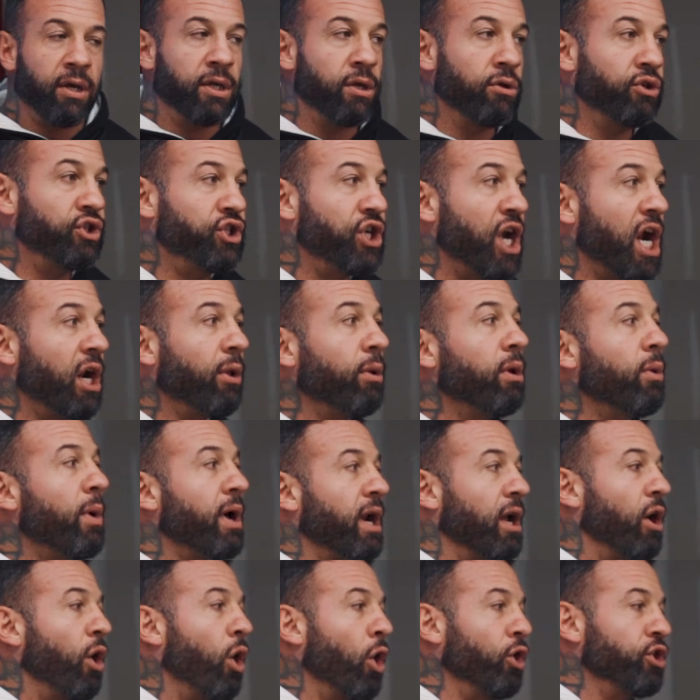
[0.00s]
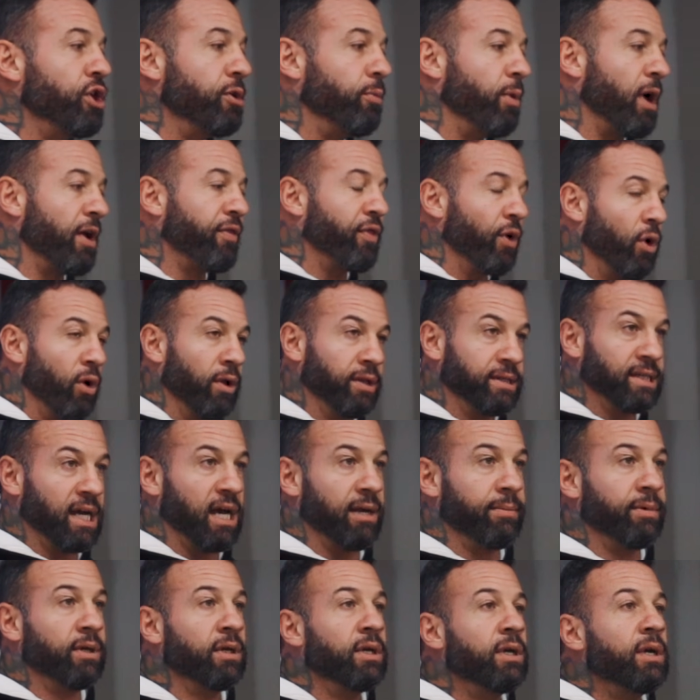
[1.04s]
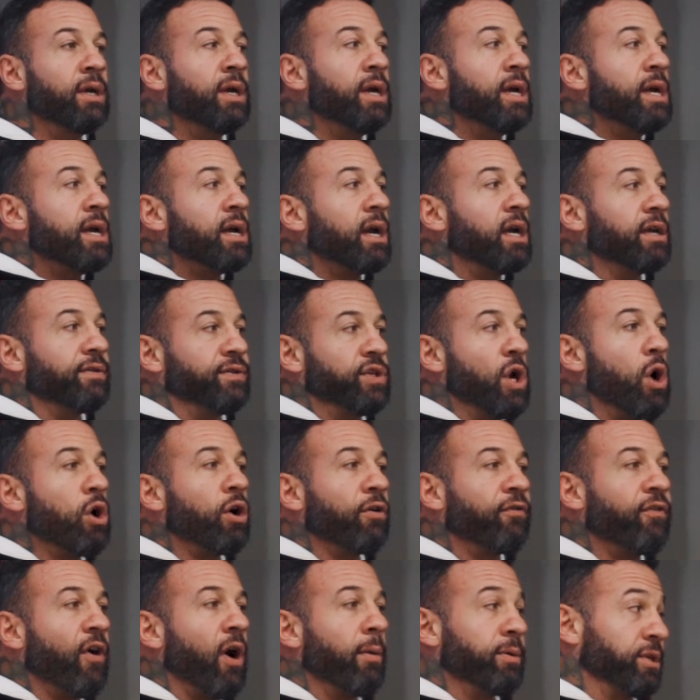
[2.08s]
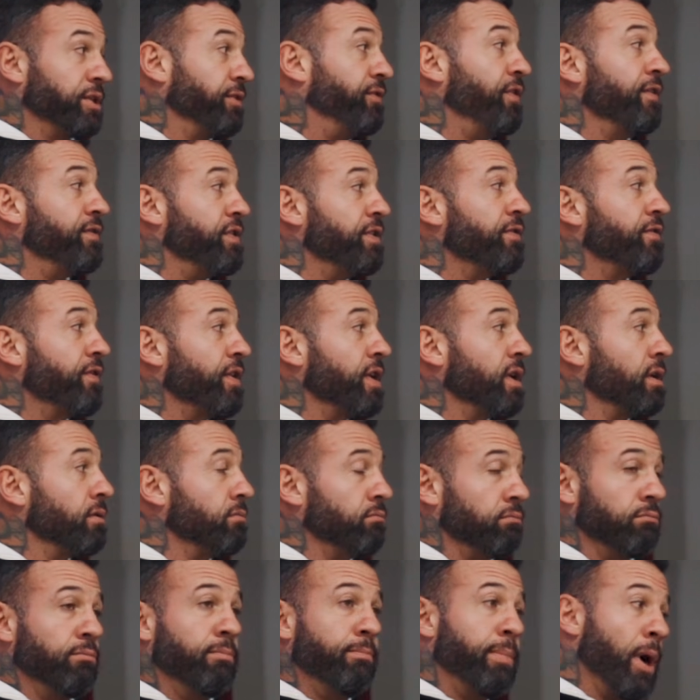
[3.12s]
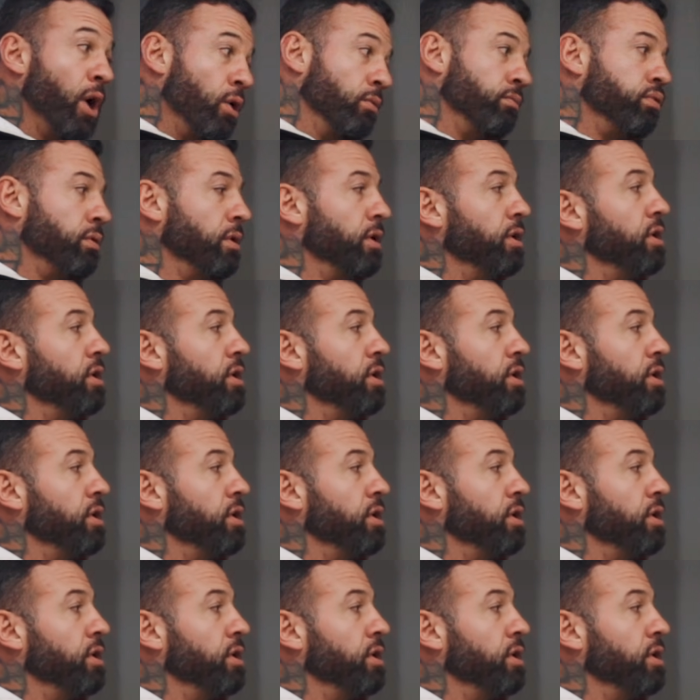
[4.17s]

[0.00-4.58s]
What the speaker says: You generally want to hold your breath the whole time, because yoke or farmers is 50 feet. Boom.